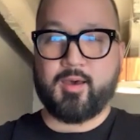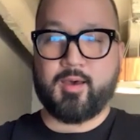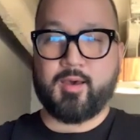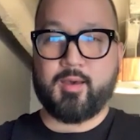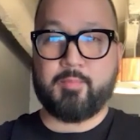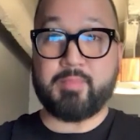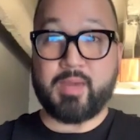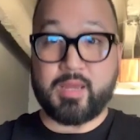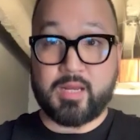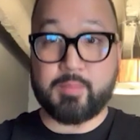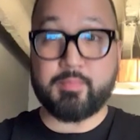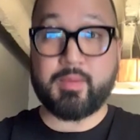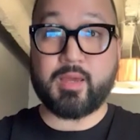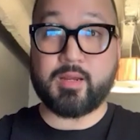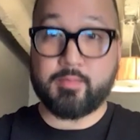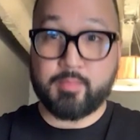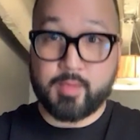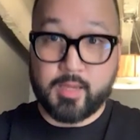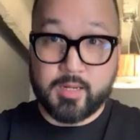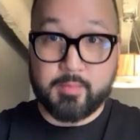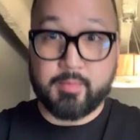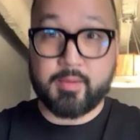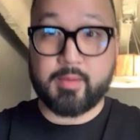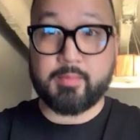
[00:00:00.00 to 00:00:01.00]
many, many,
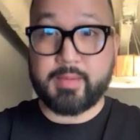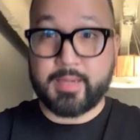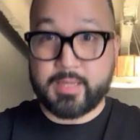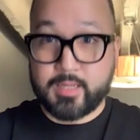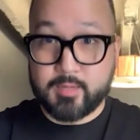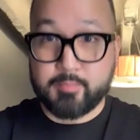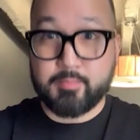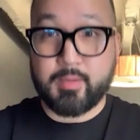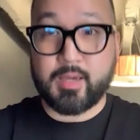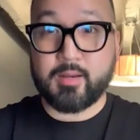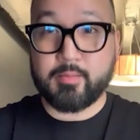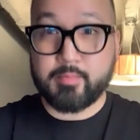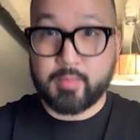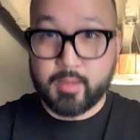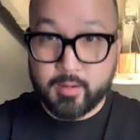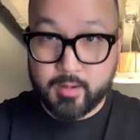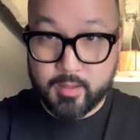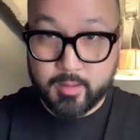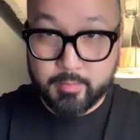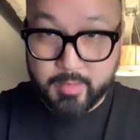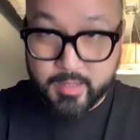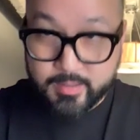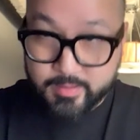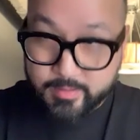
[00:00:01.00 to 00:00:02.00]
many, many, many, many,
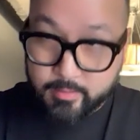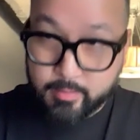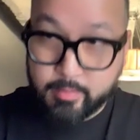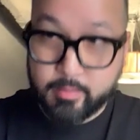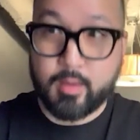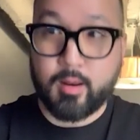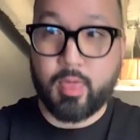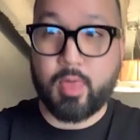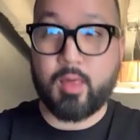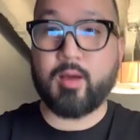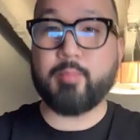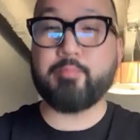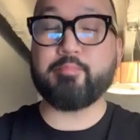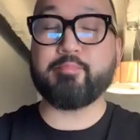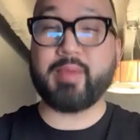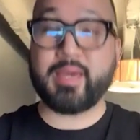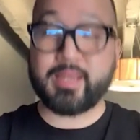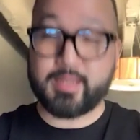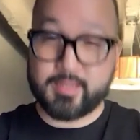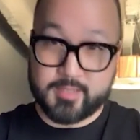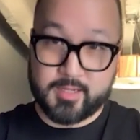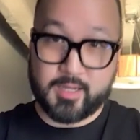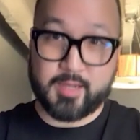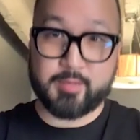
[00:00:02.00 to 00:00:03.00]
many, many, many,
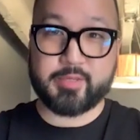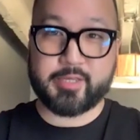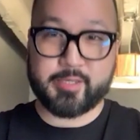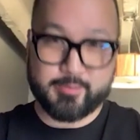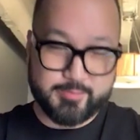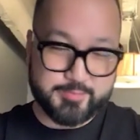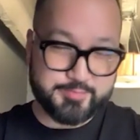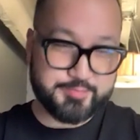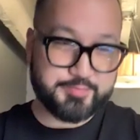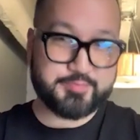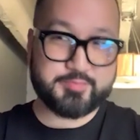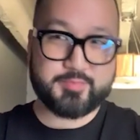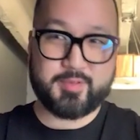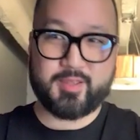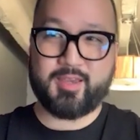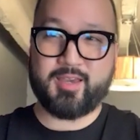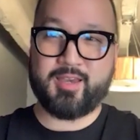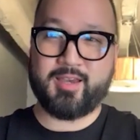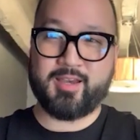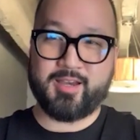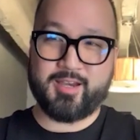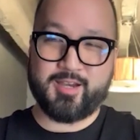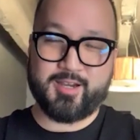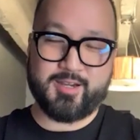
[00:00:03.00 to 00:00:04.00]
many times.
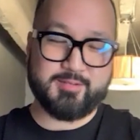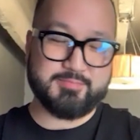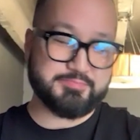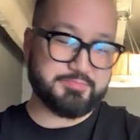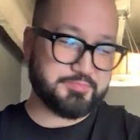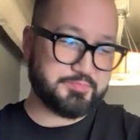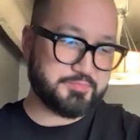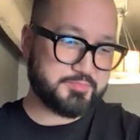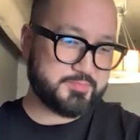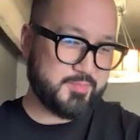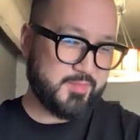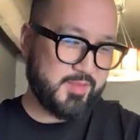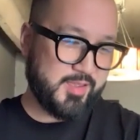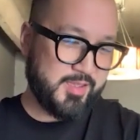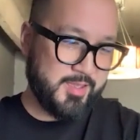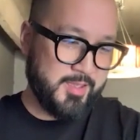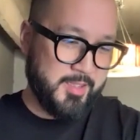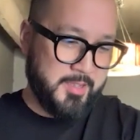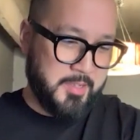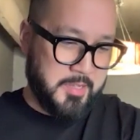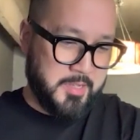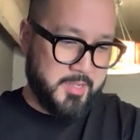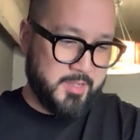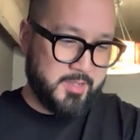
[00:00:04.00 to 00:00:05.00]
Um,
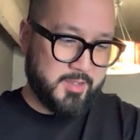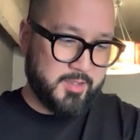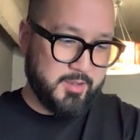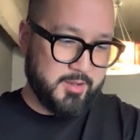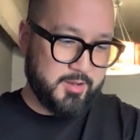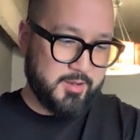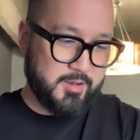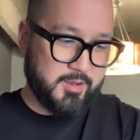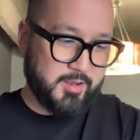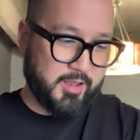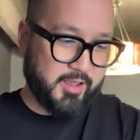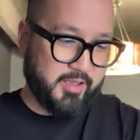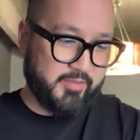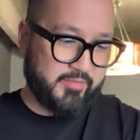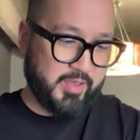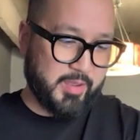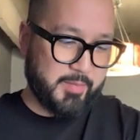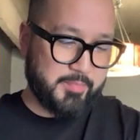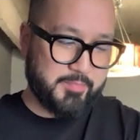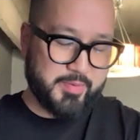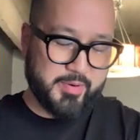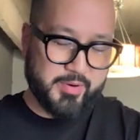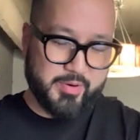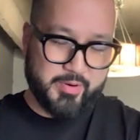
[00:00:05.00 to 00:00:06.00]
I've
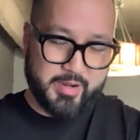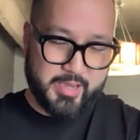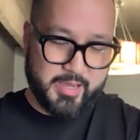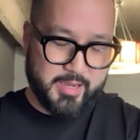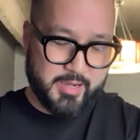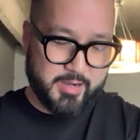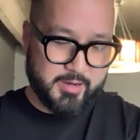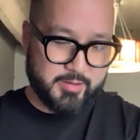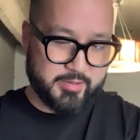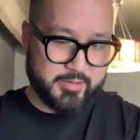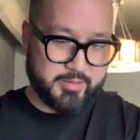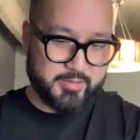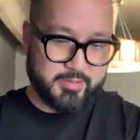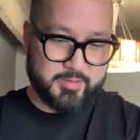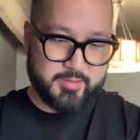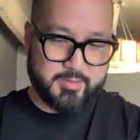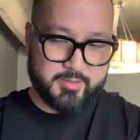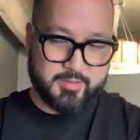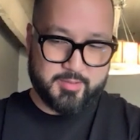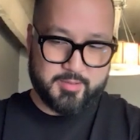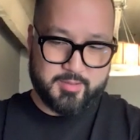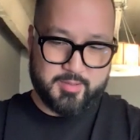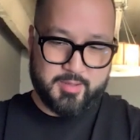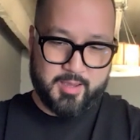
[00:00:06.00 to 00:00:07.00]
had burnout.
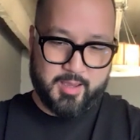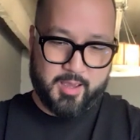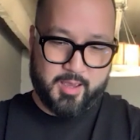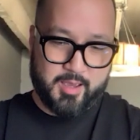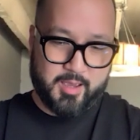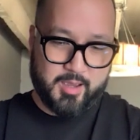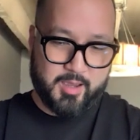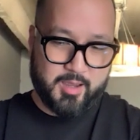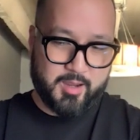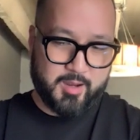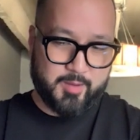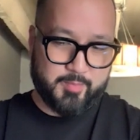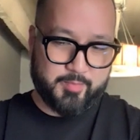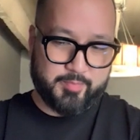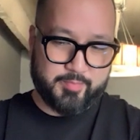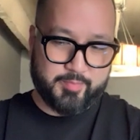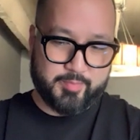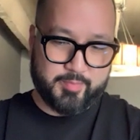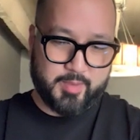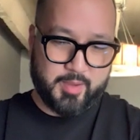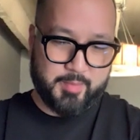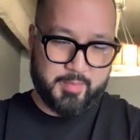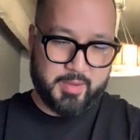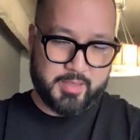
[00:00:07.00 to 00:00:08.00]
Um,
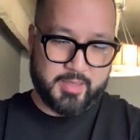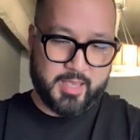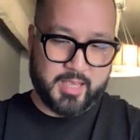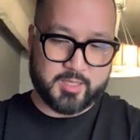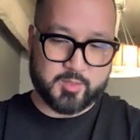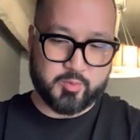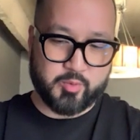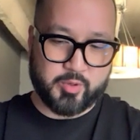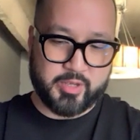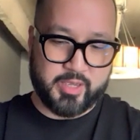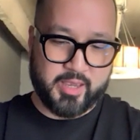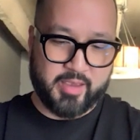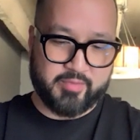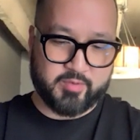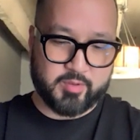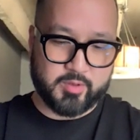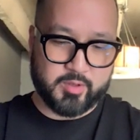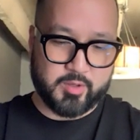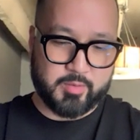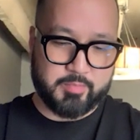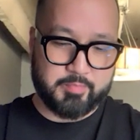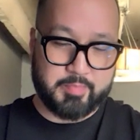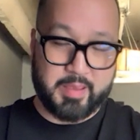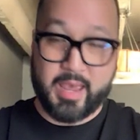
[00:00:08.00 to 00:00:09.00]
I mean, that's where you have to
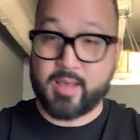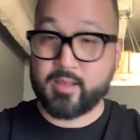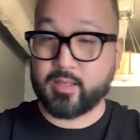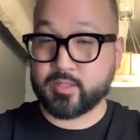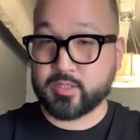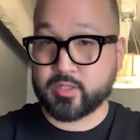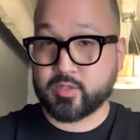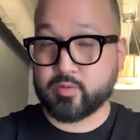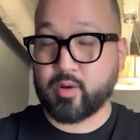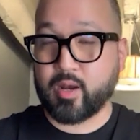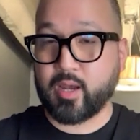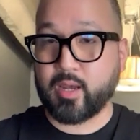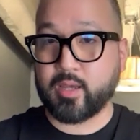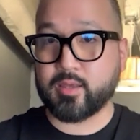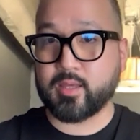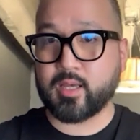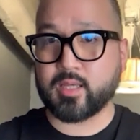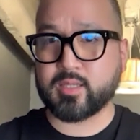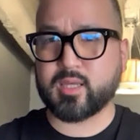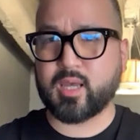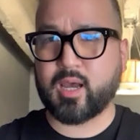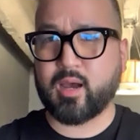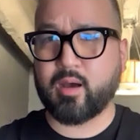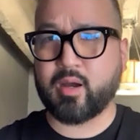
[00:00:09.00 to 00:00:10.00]
learn balance, right?
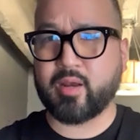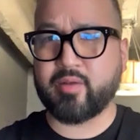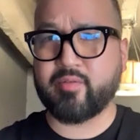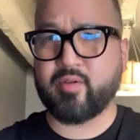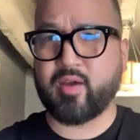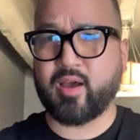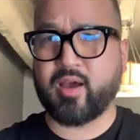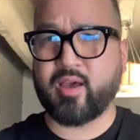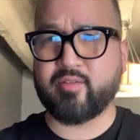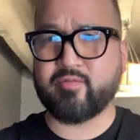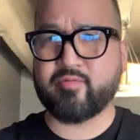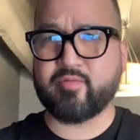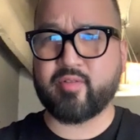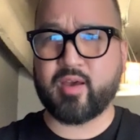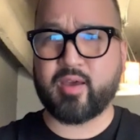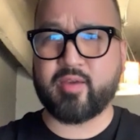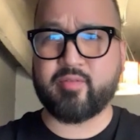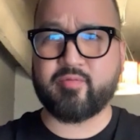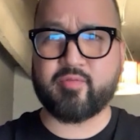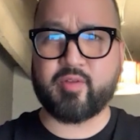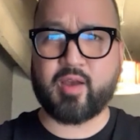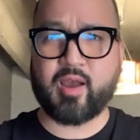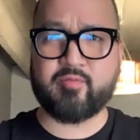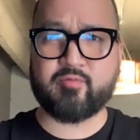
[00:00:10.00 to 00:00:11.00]
That's how I've, I've,
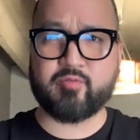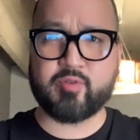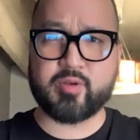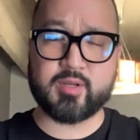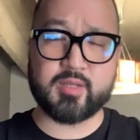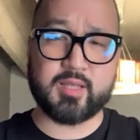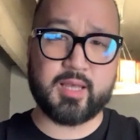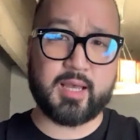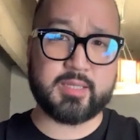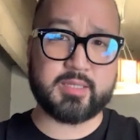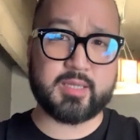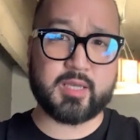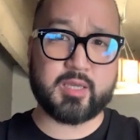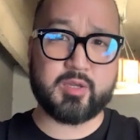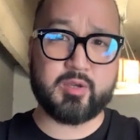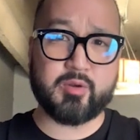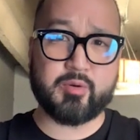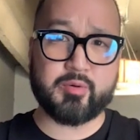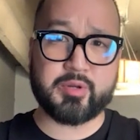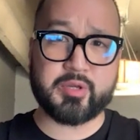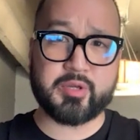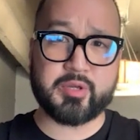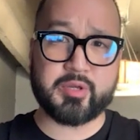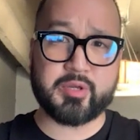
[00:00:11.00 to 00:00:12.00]
I've, I've realized that you're
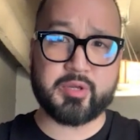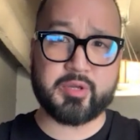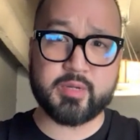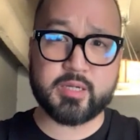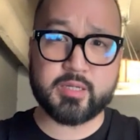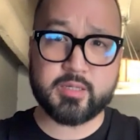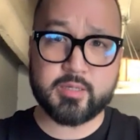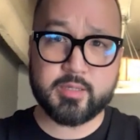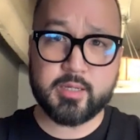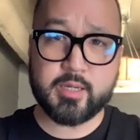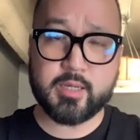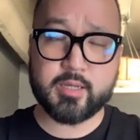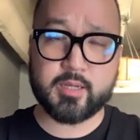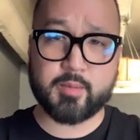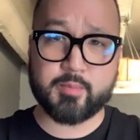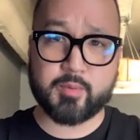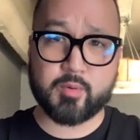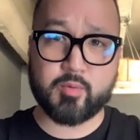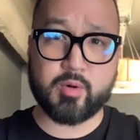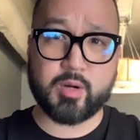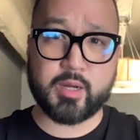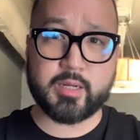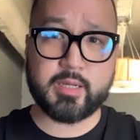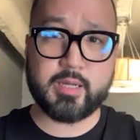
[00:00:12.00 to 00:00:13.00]
only human, number
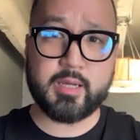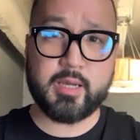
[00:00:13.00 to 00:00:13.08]
one.